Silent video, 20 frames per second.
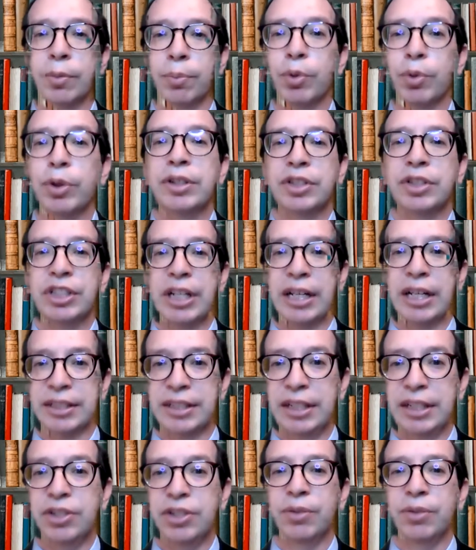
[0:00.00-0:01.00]
British
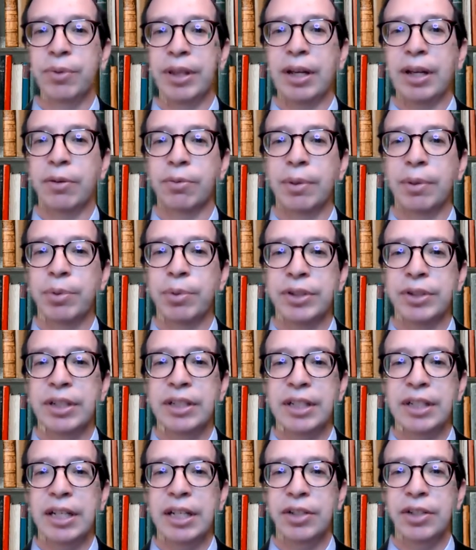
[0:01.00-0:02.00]
taxation without
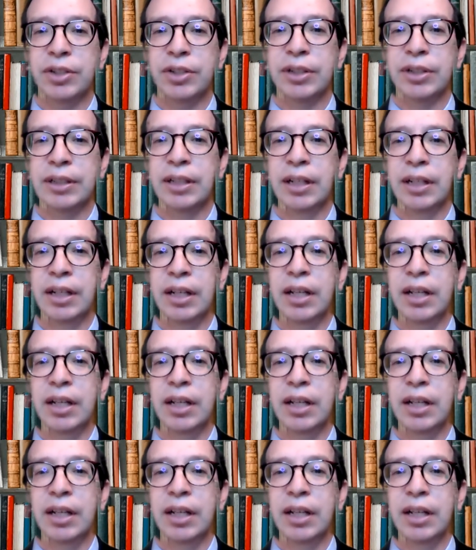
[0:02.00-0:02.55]
representation,